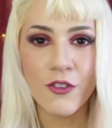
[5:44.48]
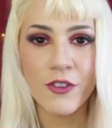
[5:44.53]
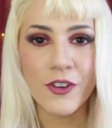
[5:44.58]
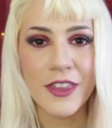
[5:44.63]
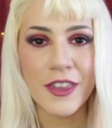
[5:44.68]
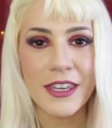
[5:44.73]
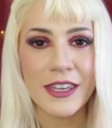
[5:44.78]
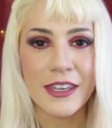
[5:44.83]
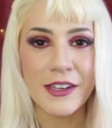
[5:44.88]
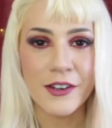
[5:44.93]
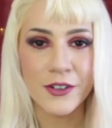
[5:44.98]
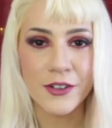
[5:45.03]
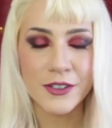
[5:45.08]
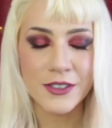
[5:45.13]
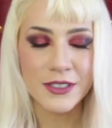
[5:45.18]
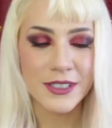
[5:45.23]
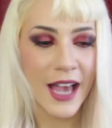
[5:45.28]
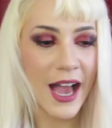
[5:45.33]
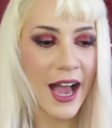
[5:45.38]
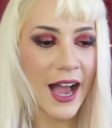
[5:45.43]
Over the
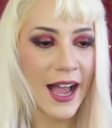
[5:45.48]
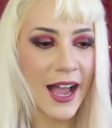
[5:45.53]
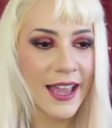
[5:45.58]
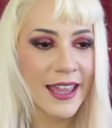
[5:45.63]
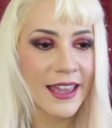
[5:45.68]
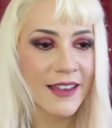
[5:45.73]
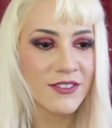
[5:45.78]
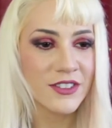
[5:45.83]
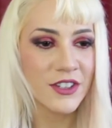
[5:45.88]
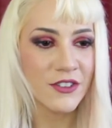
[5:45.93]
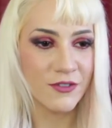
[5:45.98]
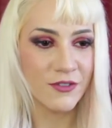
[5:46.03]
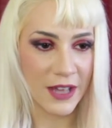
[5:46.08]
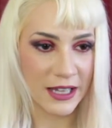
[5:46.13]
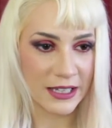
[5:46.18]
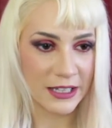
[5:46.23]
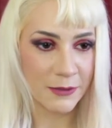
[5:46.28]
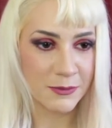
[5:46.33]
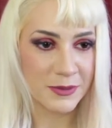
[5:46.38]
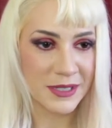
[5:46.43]
years, I have
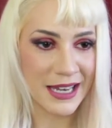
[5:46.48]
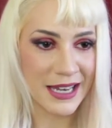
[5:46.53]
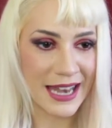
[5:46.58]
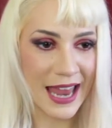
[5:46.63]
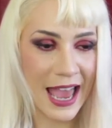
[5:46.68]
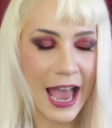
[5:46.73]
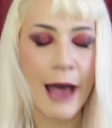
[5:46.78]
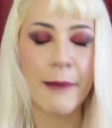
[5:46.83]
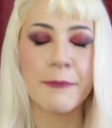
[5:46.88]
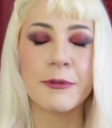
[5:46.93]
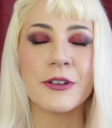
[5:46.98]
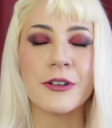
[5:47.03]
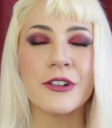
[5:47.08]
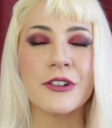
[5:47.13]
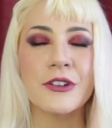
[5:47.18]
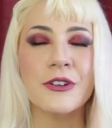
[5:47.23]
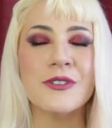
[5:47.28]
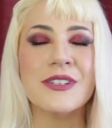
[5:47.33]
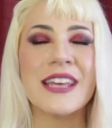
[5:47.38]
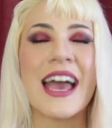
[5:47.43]
developed an
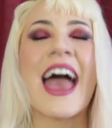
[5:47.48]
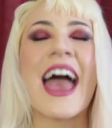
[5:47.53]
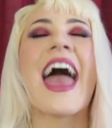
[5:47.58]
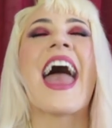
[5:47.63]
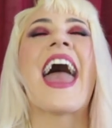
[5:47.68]
absolute